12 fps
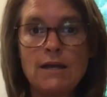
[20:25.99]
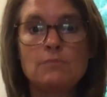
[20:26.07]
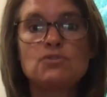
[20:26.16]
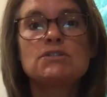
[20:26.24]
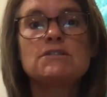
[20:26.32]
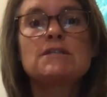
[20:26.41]
I'm
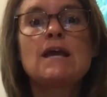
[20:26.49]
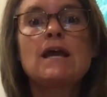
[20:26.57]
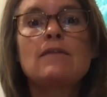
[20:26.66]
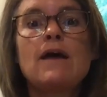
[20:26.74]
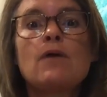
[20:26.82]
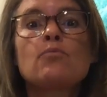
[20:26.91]
just
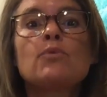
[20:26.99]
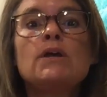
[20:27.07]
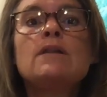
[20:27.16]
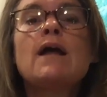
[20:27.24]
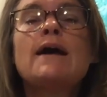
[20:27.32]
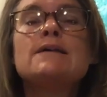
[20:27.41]
saying that
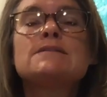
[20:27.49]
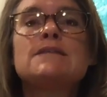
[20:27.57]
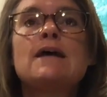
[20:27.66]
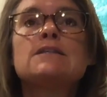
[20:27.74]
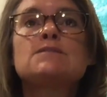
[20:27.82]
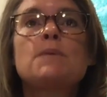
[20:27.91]
realize
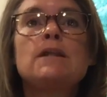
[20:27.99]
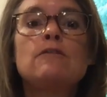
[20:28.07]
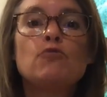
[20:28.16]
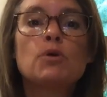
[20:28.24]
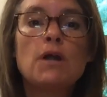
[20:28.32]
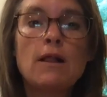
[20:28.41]
that
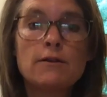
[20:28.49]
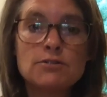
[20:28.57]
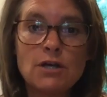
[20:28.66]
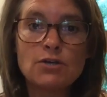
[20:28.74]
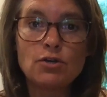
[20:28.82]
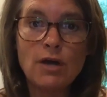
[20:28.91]
spending $4
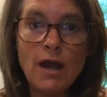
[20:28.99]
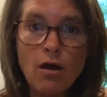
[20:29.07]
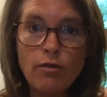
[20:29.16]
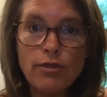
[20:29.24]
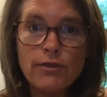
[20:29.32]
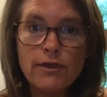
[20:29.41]
on your
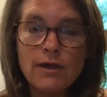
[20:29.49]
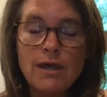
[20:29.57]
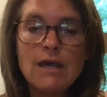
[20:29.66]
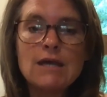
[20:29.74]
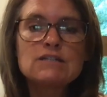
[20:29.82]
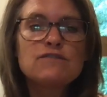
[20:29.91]
health
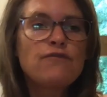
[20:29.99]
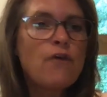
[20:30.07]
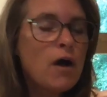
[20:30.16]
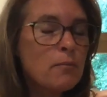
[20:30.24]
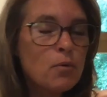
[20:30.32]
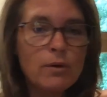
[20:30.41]
is
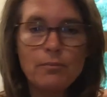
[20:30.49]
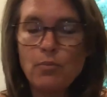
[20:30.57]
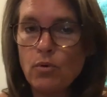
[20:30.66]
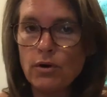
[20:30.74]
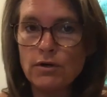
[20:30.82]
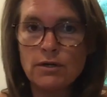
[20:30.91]
far more
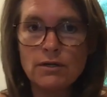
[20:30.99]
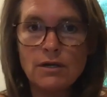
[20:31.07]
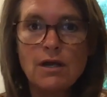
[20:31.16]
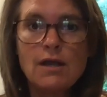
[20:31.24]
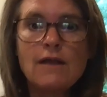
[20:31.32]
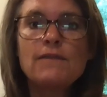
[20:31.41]
important
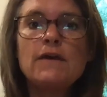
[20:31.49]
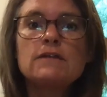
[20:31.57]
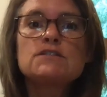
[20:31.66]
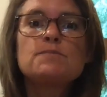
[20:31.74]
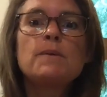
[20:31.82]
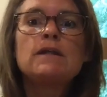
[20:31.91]
than
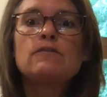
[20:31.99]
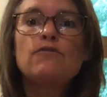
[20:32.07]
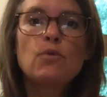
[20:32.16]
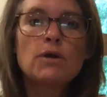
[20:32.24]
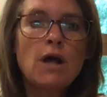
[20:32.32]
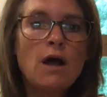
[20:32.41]
spending
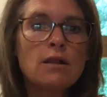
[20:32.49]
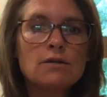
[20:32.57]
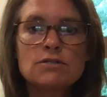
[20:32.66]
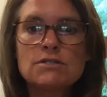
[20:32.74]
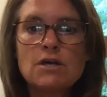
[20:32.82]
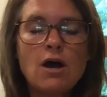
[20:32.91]

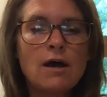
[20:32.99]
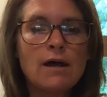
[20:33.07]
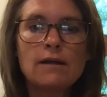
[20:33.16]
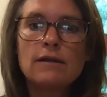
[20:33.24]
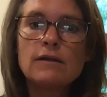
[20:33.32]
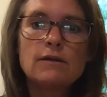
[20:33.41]
$4
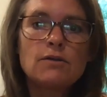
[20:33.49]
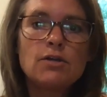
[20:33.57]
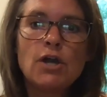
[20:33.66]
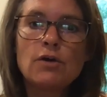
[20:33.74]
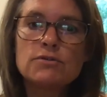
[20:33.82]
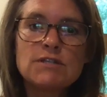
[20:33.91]
on, you
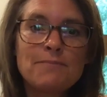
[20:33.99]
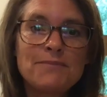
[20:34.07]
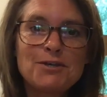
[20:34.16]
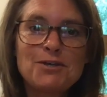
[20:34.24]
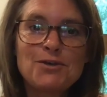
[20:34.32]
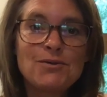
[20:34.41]
know,
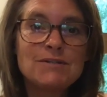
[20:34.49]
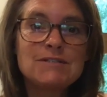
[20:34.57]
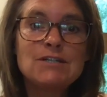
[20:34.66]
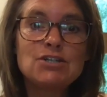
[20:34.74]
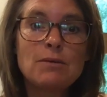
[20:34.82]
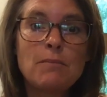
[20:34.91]
something cute at
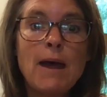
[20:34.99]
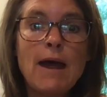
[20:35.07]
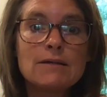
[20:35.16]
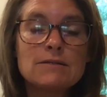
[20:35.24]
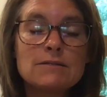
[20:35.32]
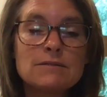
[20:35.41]
TJ
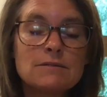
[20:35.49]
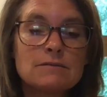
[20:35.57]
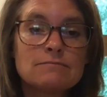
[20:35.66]
Maxx.